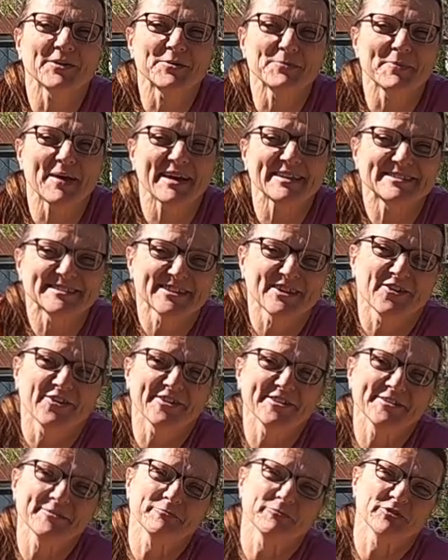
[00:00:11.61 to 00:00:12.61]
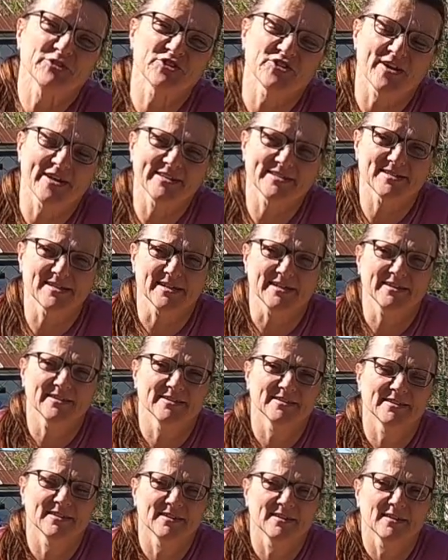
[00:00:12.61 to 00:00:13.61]
Welcome back to Gardening with Tracy.
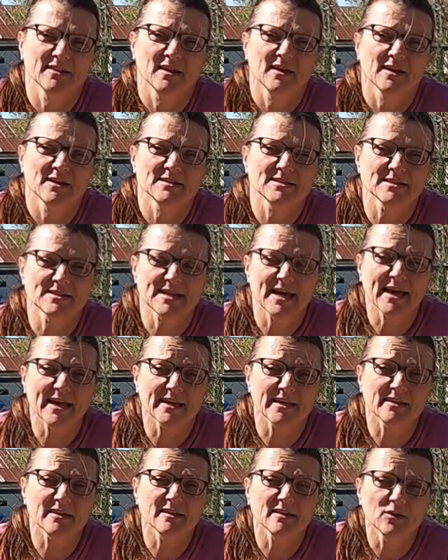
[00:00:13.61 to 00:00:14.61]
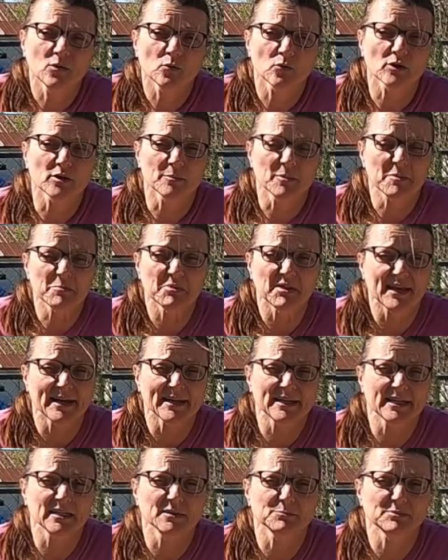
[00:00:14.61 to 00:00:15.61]
Today we're going to be
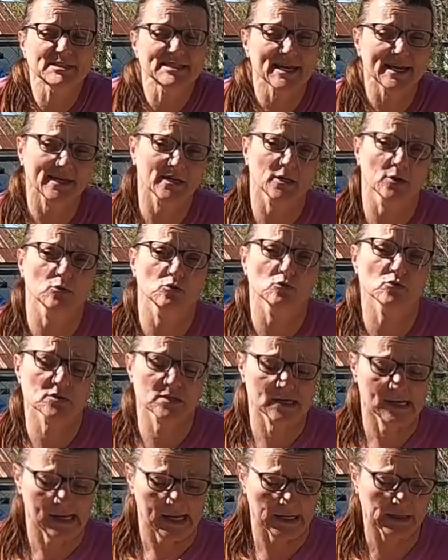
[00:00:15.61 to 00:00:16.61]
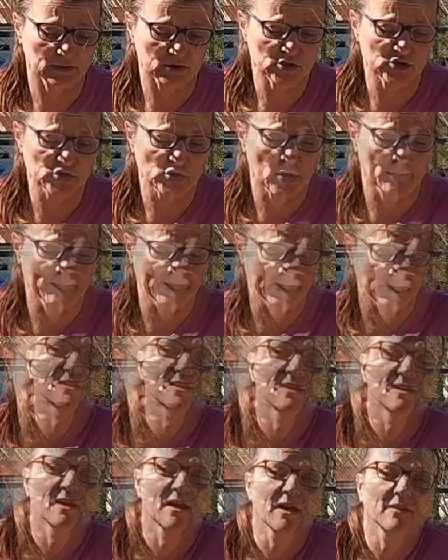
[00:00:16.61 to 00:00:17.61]
planting potatoes in the straw bales.
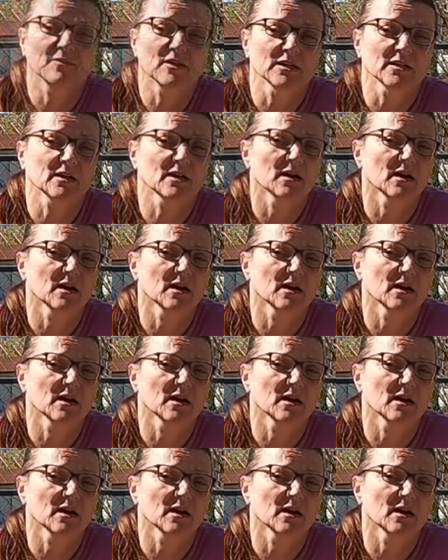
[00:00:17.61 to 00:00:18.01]
I've got a